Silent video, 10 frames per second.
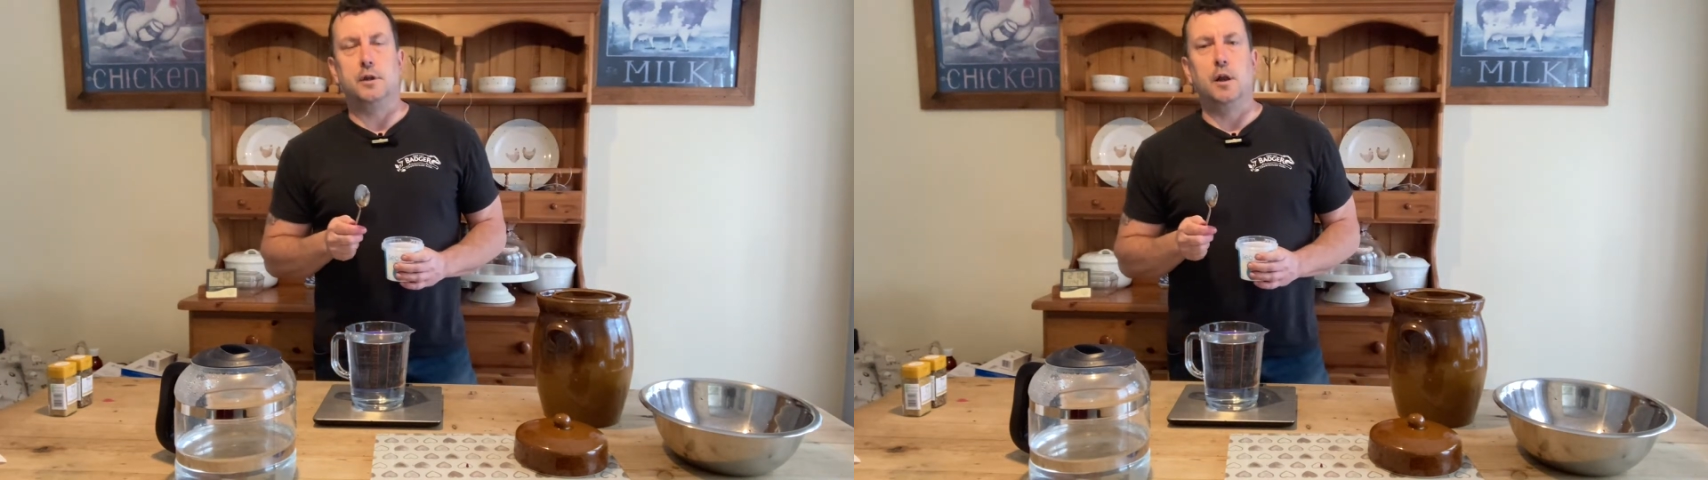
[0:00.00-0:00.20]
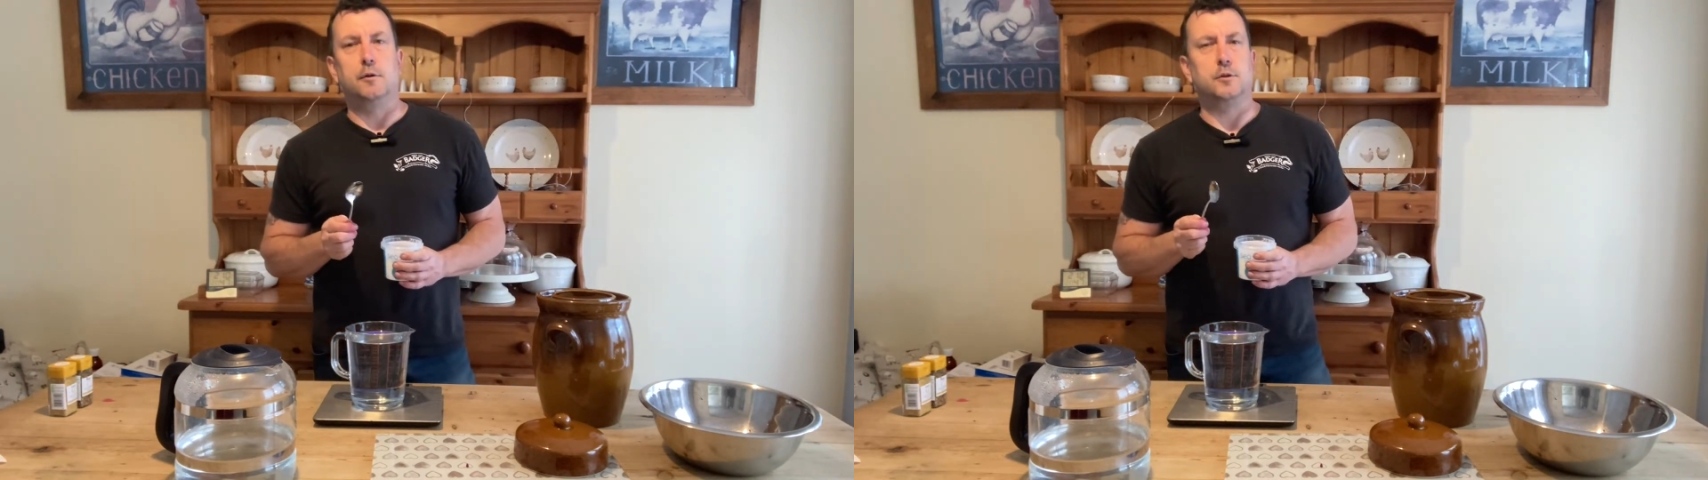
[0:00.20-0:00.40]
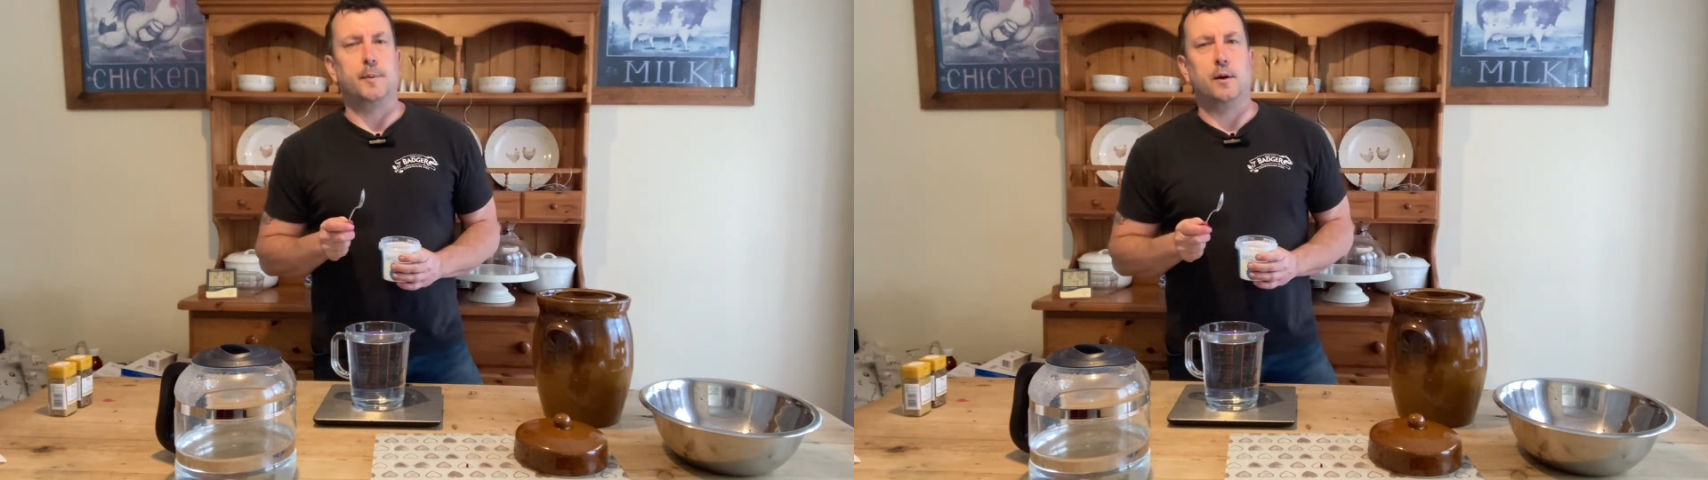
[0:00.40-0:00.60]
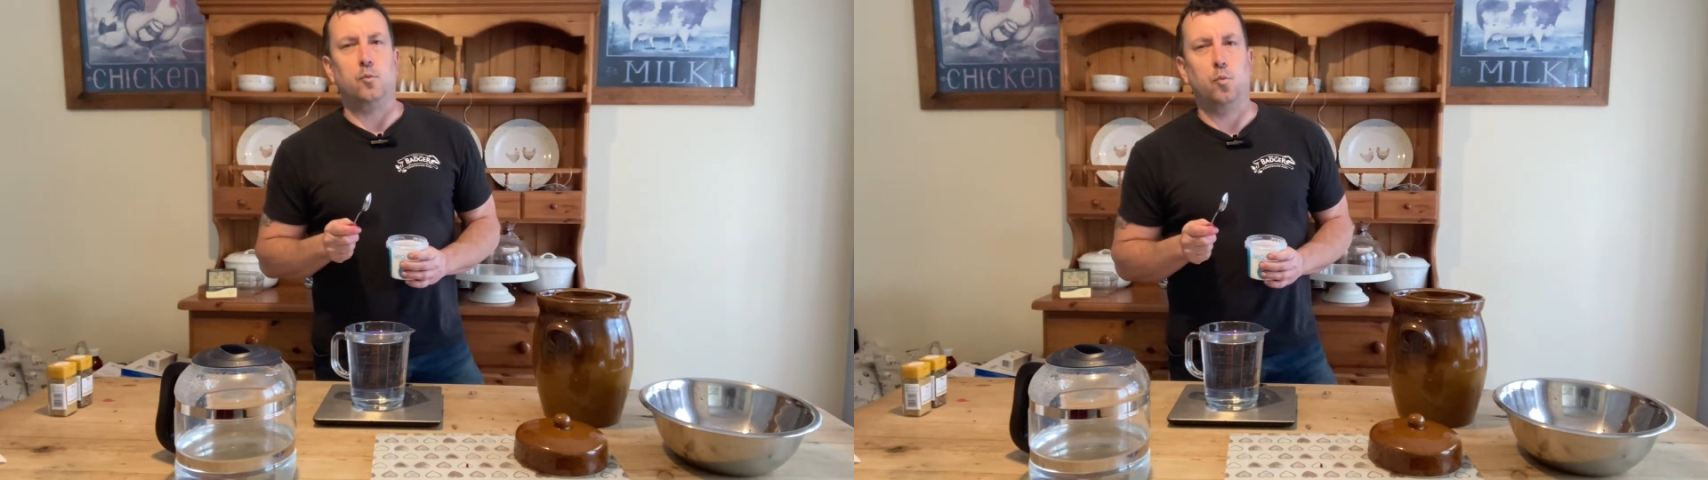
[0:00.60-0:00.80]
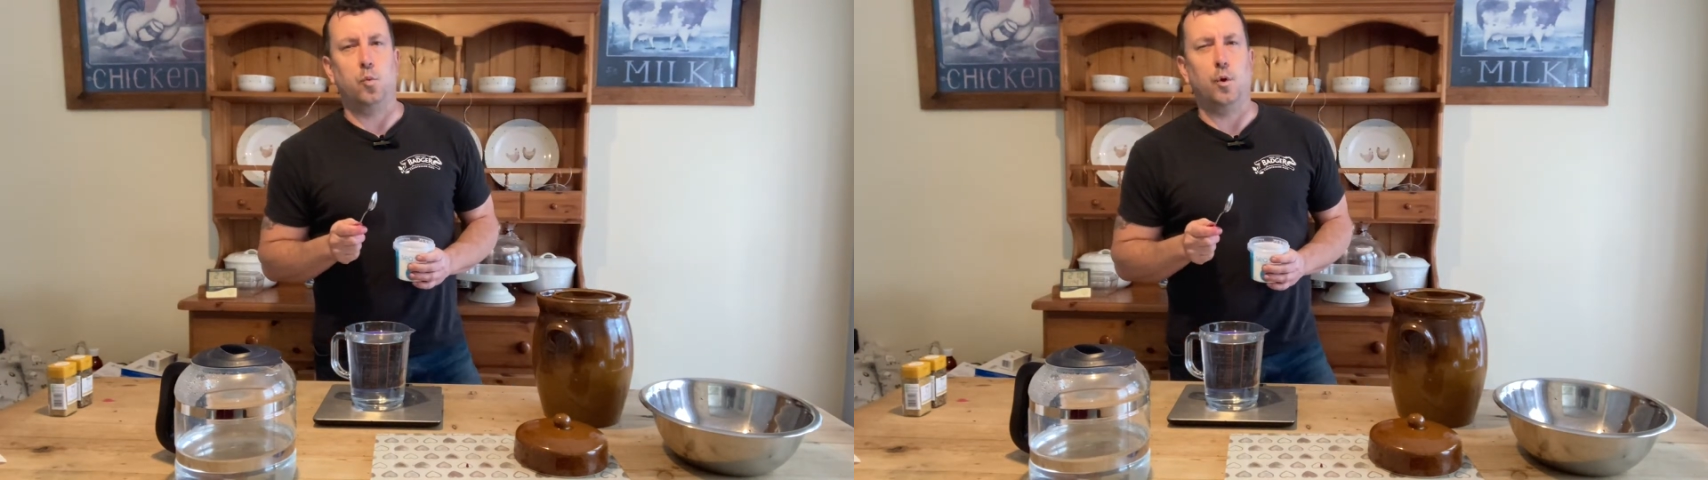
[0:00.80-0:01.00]
low as
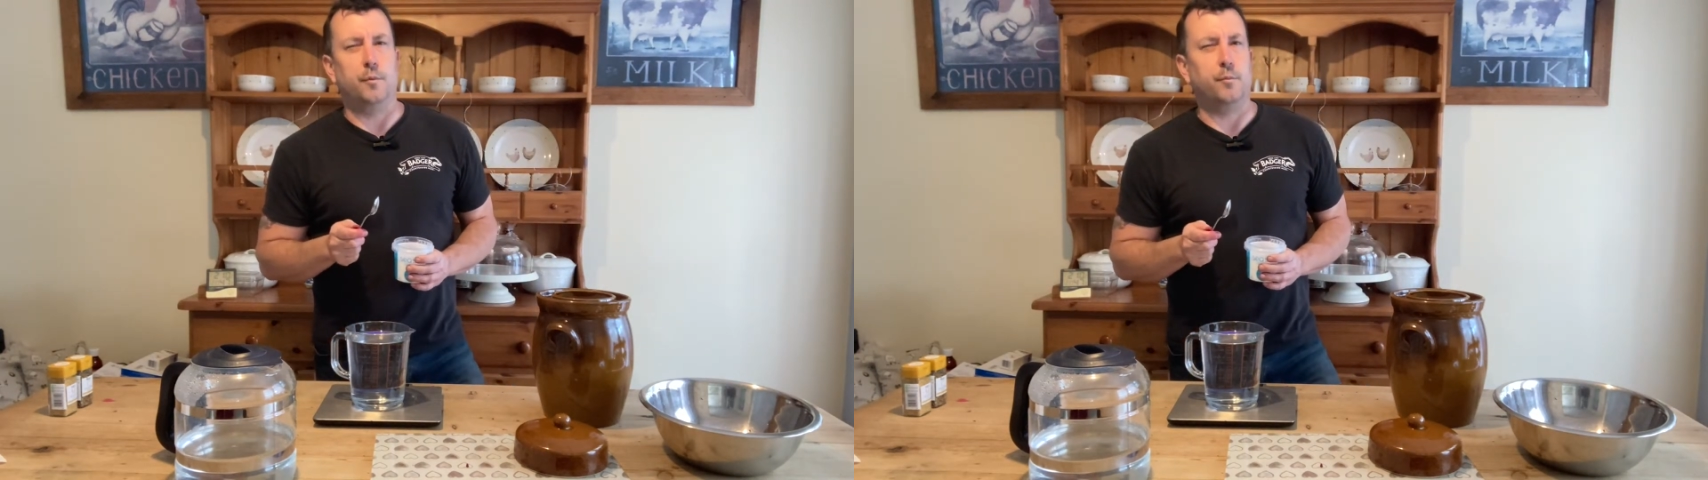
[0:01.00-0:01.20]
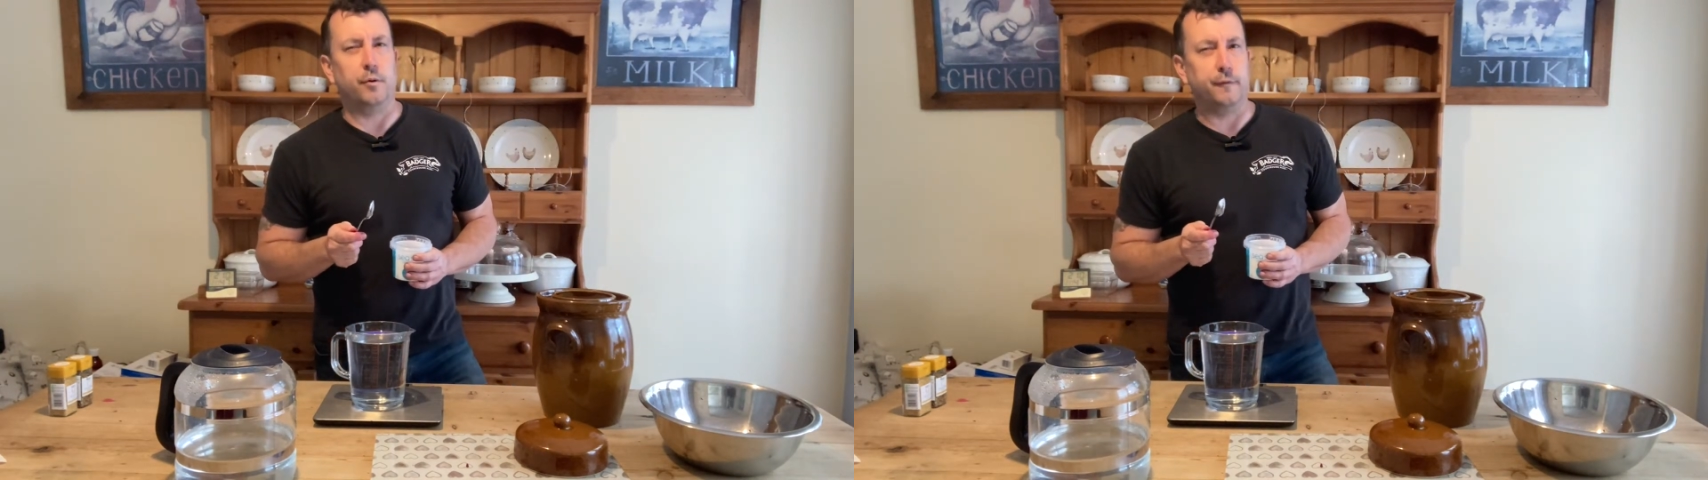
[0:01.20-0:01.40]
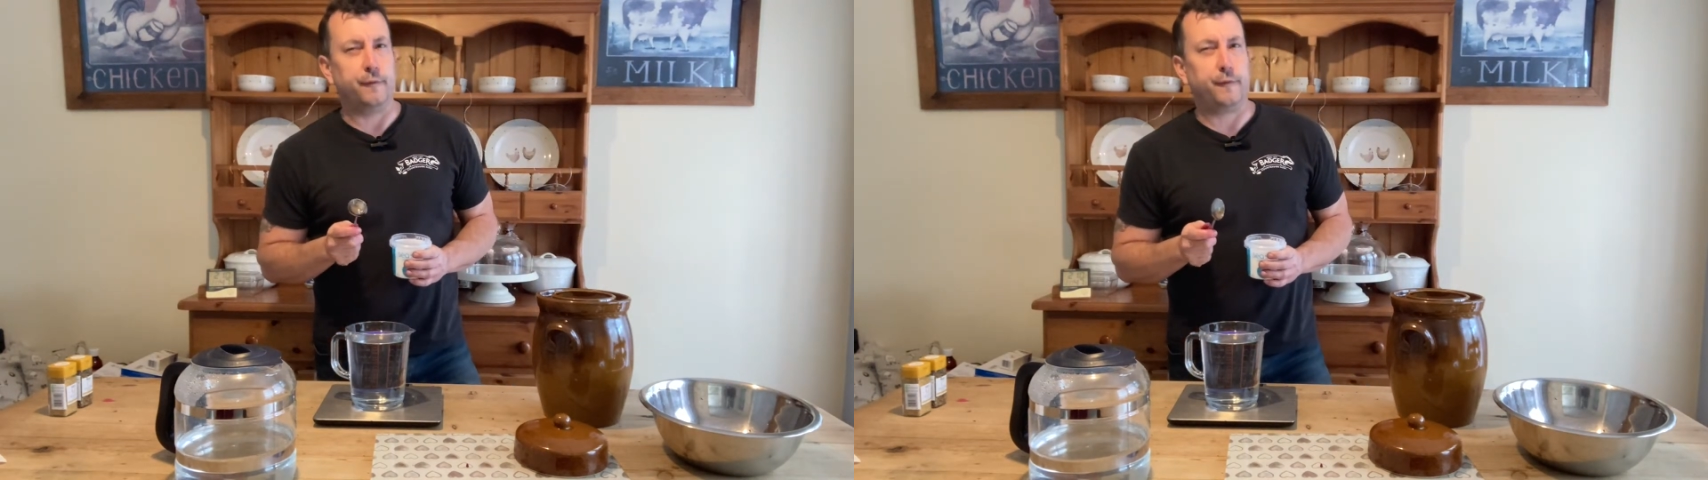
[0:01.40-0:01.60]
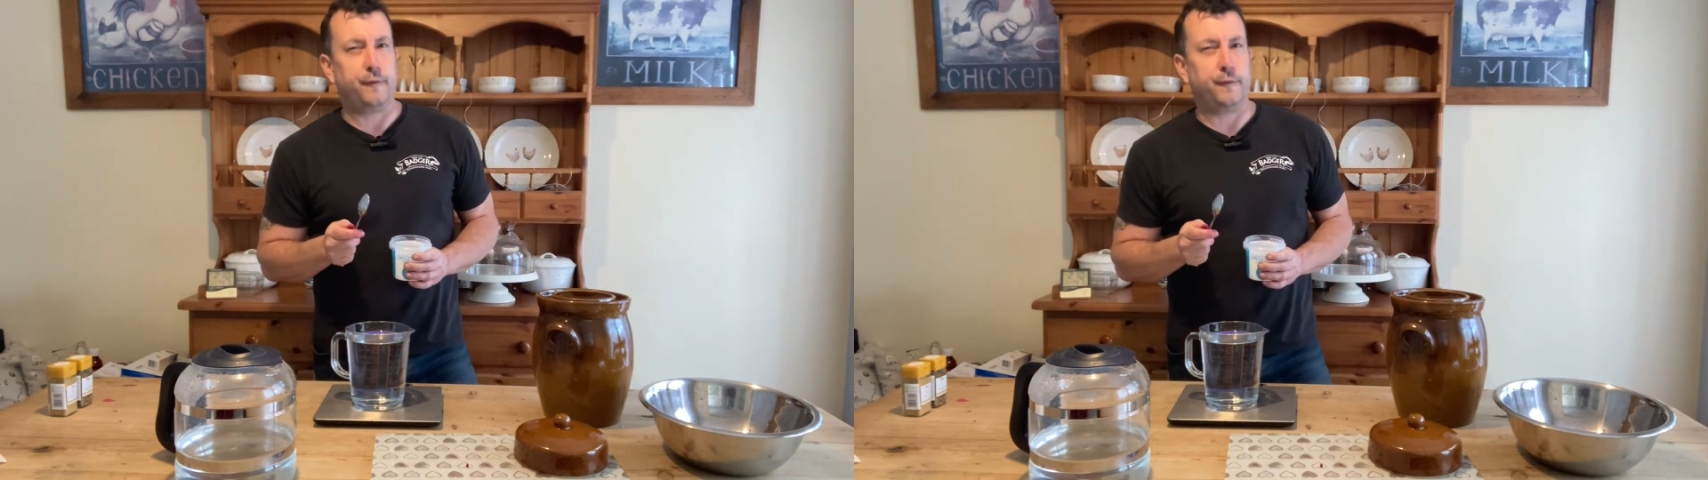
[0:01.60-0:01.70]
about 1.5%,